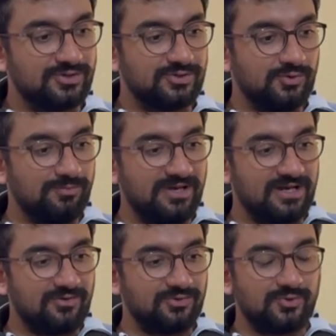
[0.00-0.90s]
took me
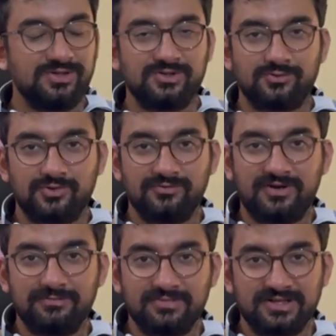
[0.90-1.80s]
around 20 to
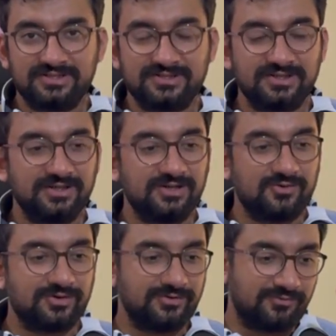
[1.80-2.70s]
25 minutes in
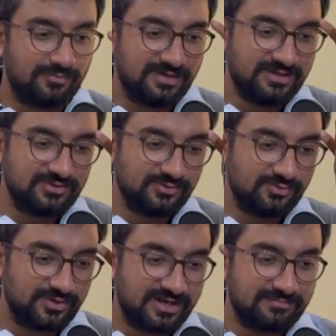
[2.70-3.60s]
order for me to
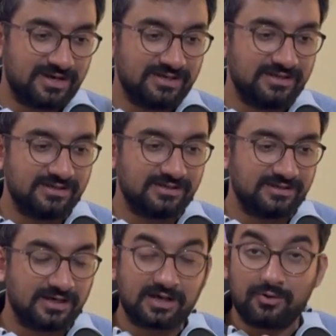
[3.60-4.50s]
get my uh,
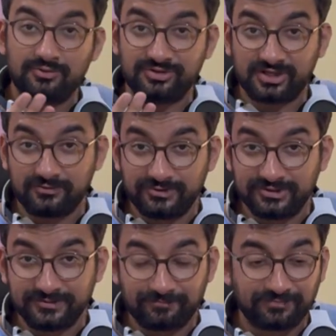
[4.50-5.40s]
account
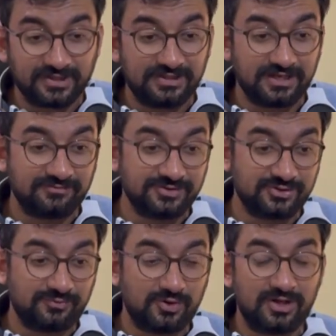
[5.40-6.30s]
recovered like first
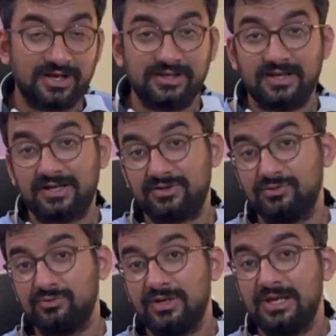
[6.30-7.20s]
of all i had
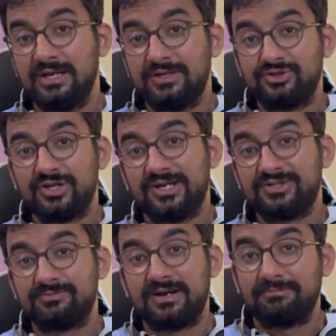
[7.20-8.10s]
to
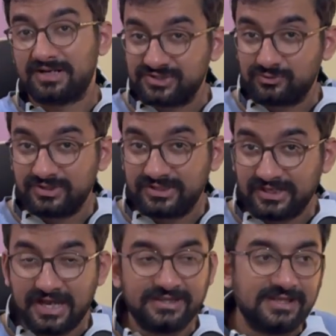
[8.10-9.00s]
change my password
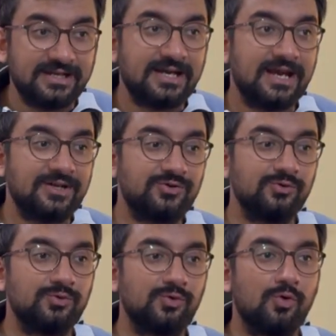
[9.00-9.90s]
and then i had
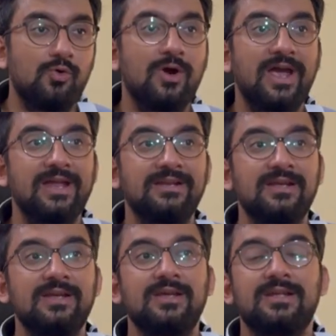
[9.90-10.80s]
to go and
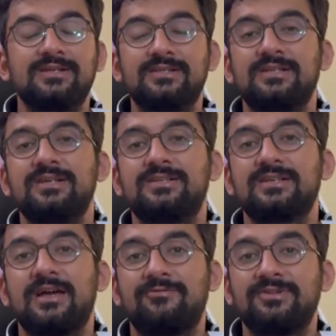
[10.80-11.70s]
delete
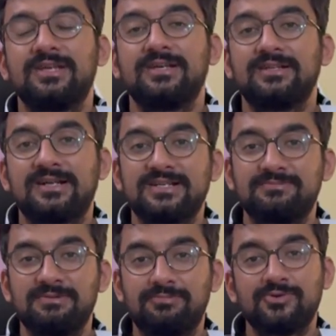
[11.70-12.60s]
everything that has
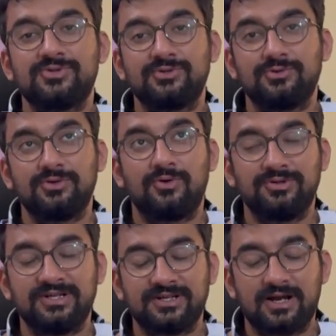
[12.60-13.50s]
been posted on, on
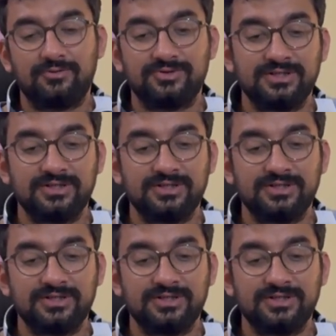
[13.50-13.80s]
that account